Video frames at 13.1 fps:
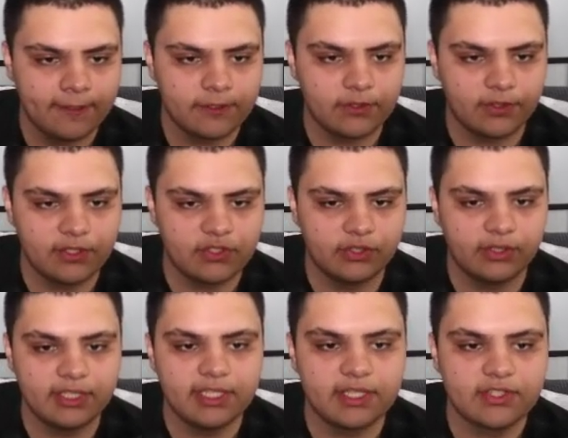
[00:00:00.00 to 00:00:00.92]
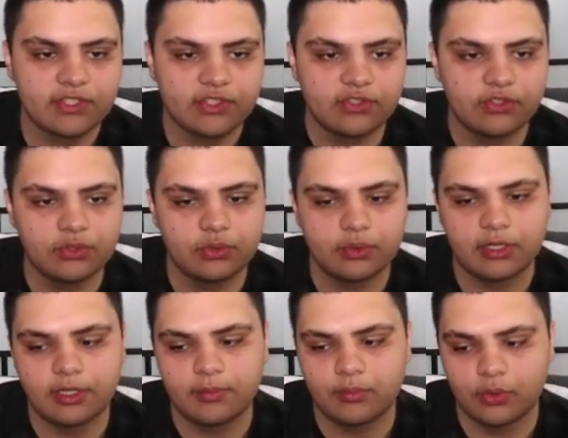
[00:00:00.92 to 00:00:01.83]
So this will lead us into
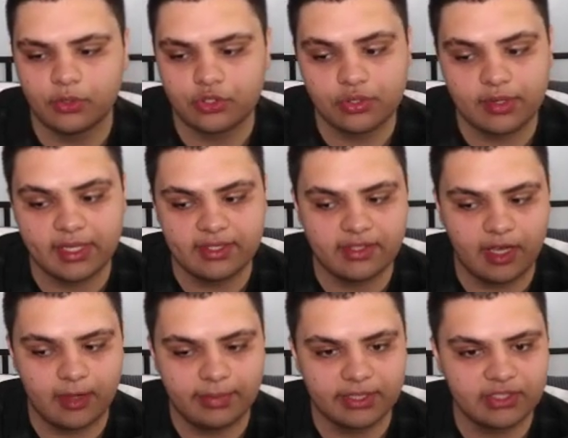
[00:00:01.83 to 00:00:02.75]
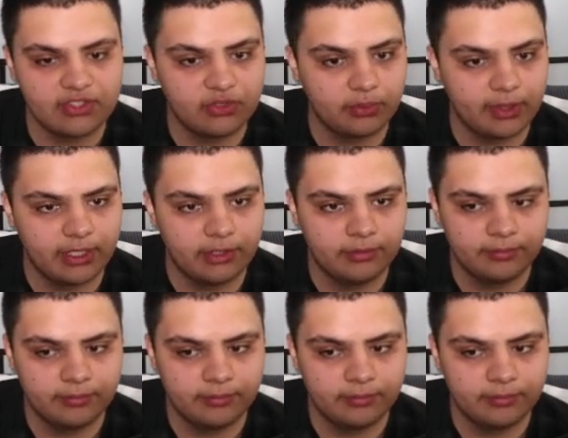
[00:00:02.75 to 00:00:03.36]
more trade topics as well.